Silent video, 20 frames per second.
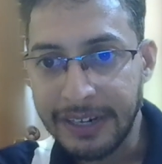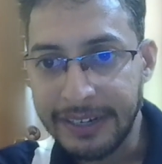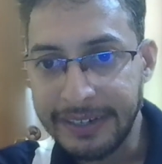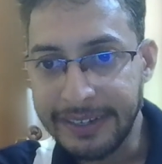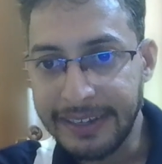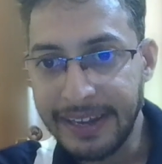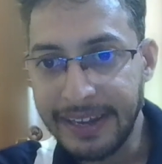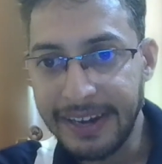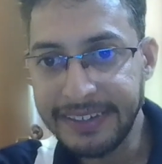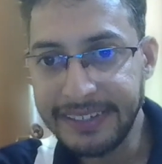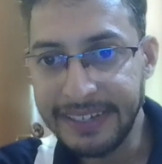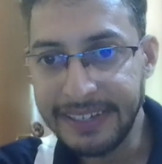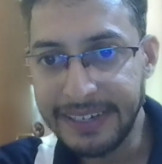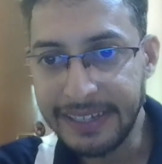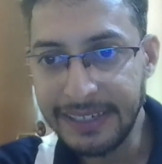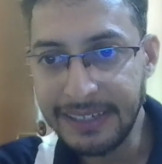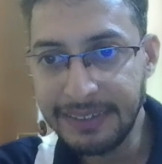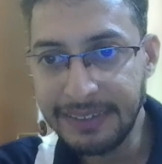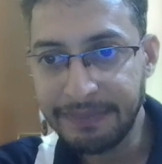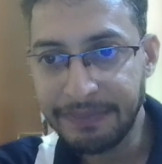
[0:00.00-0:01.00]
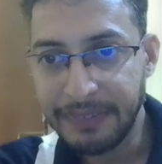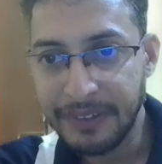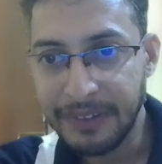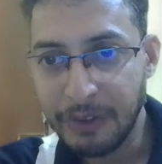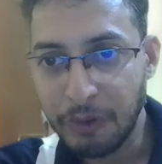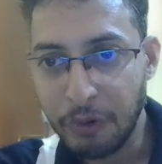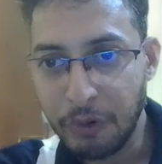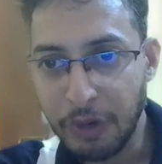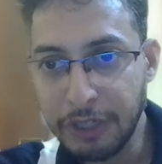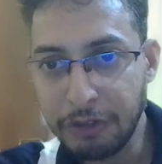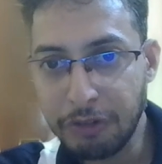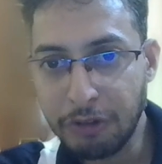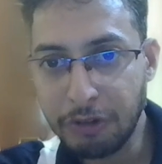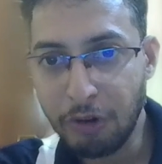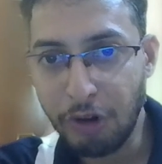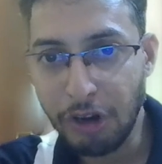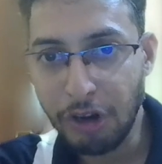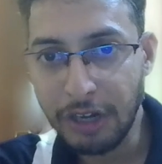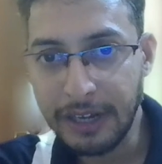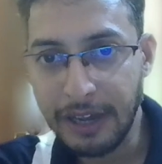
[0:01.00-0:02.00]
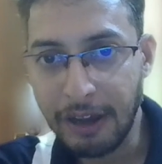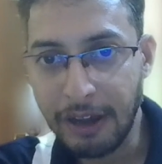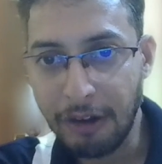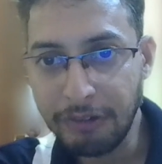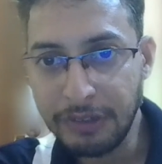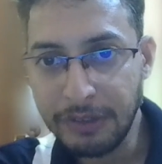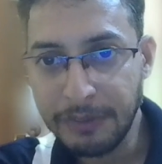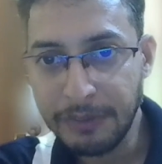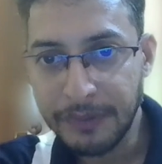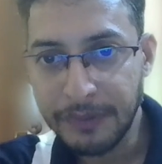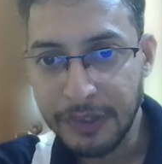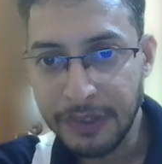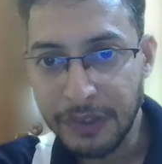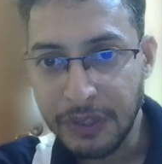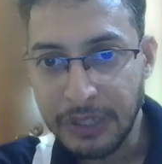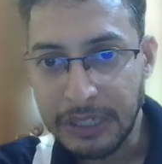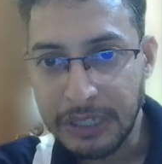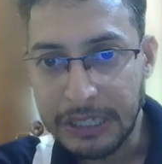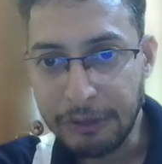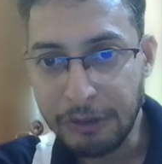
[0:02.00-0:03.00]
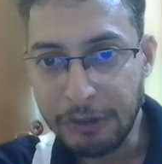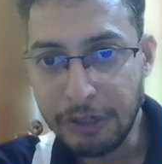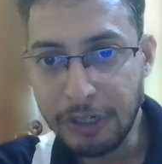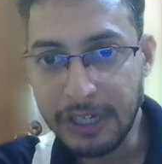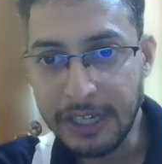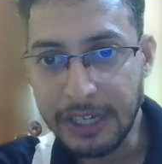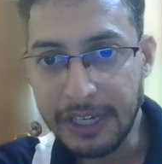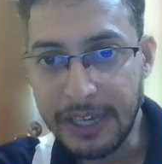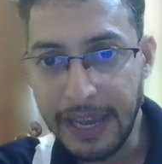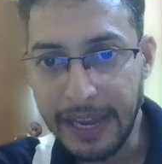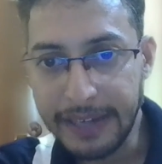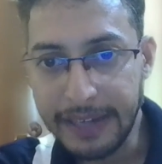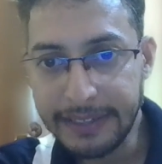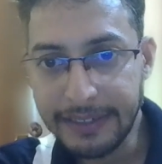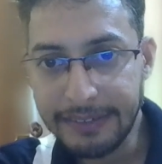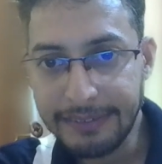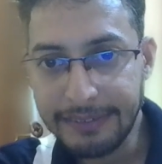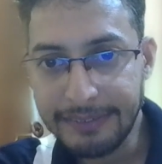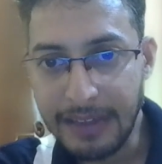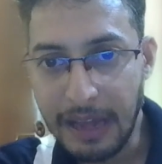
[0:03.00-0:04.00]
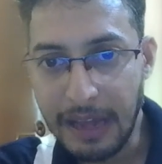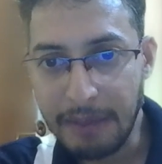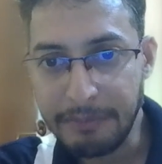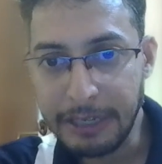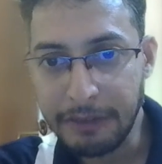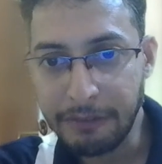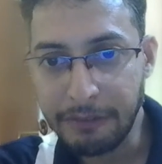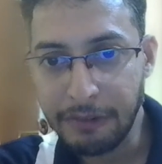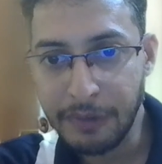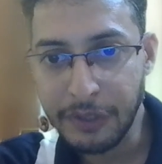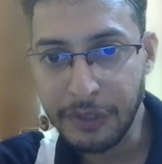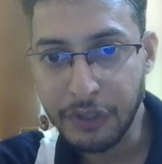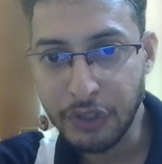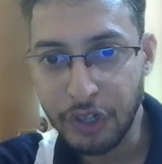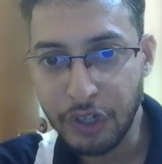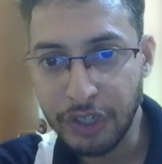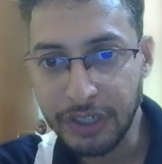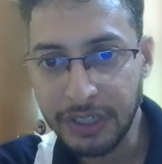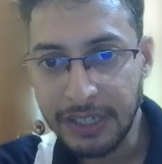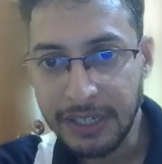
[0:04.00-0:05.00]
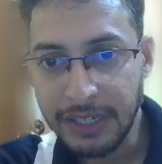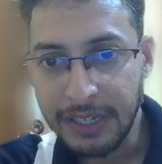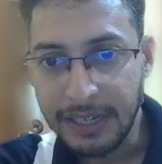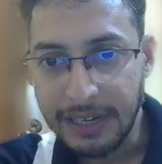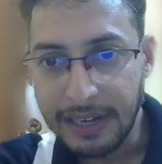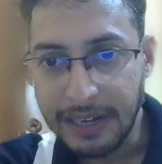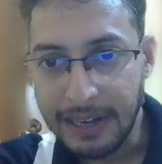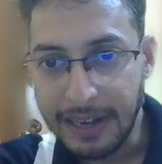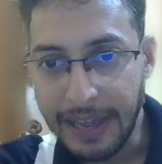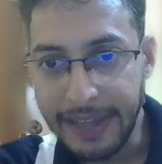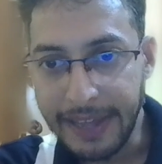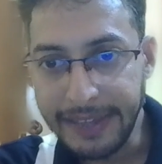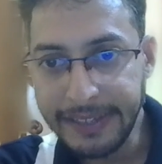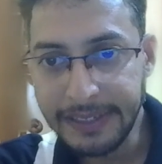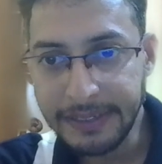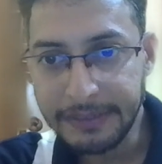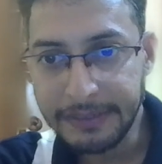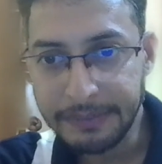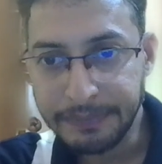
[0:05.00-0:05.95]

regarding when you scroll down, you will get some information like